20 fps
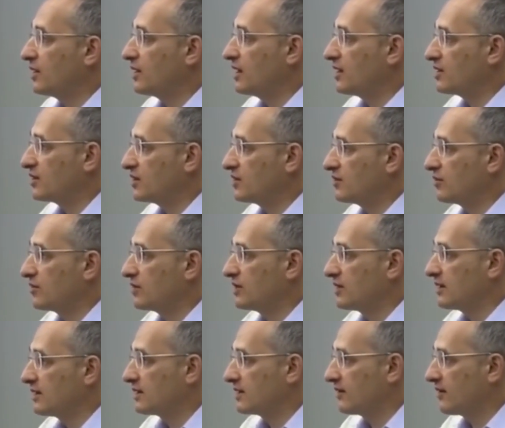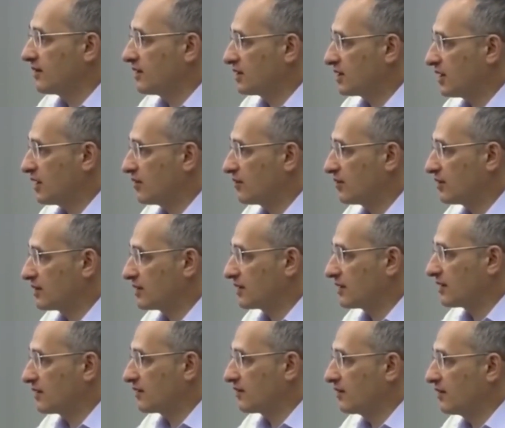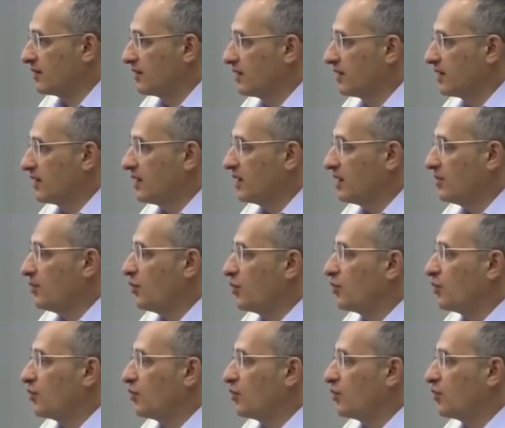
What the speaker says: People even commit suicide because of this.